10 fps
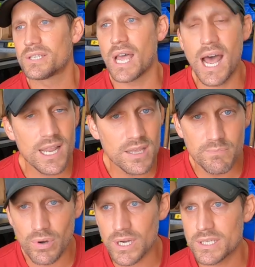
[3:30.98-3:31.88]
side of the
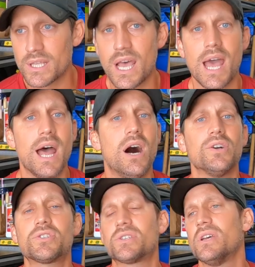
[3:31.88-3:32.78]
bricks of the
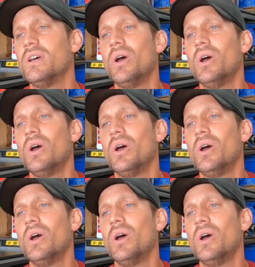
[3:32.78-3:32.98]
house,